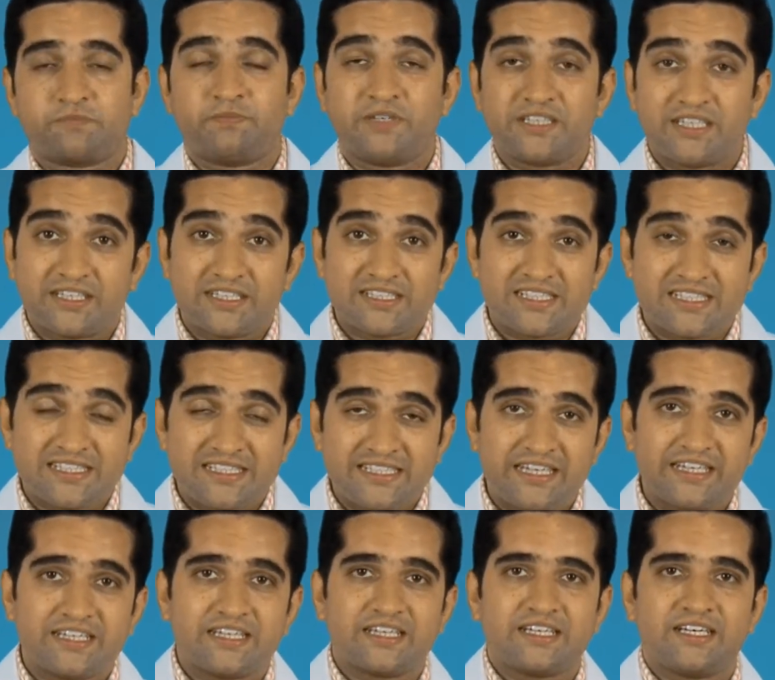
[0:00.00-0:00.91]
but it is
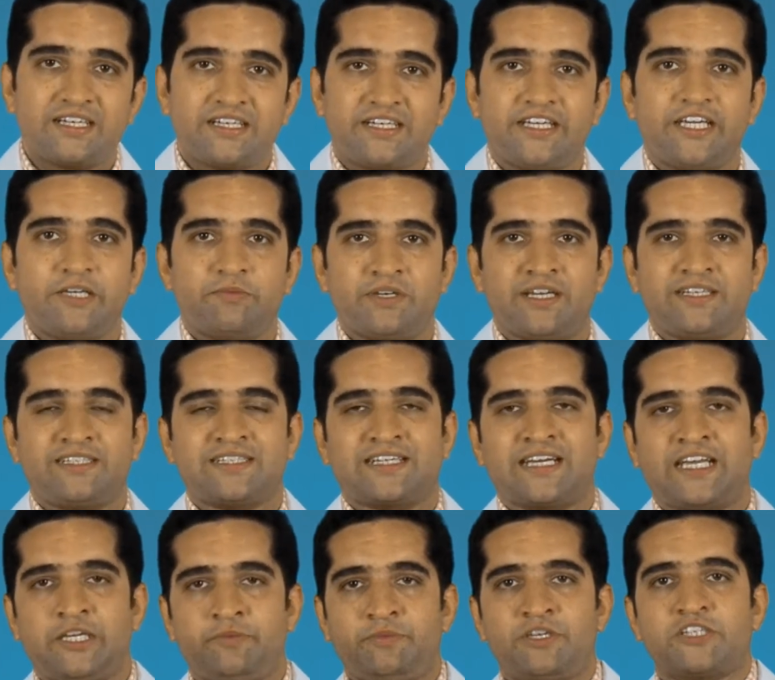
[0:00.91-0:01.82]
taken under hemolytic
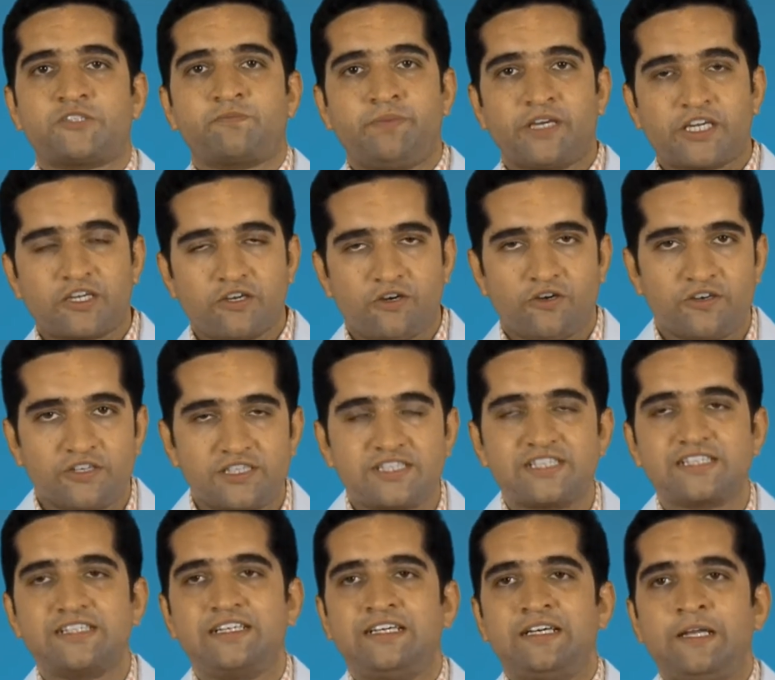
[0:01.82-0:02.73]
anemias
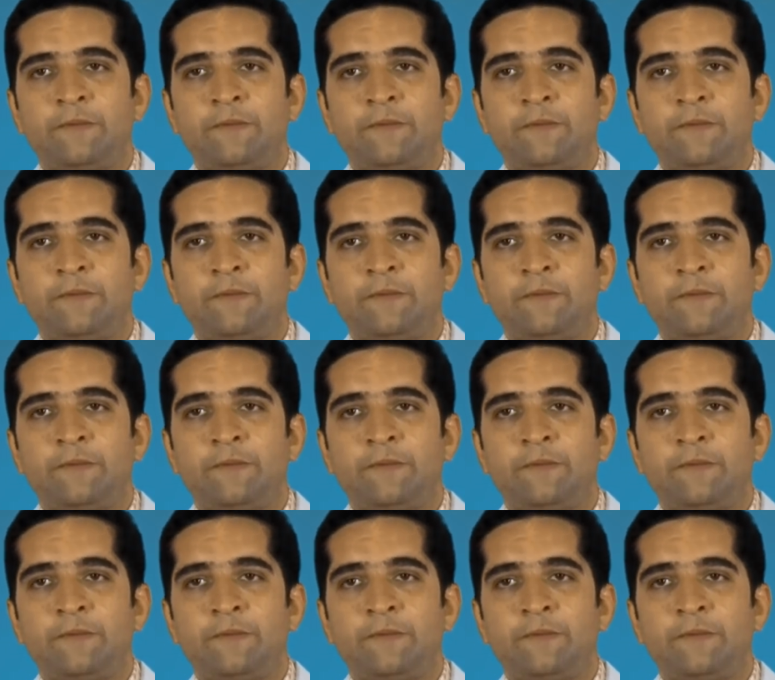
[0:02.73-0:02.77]
because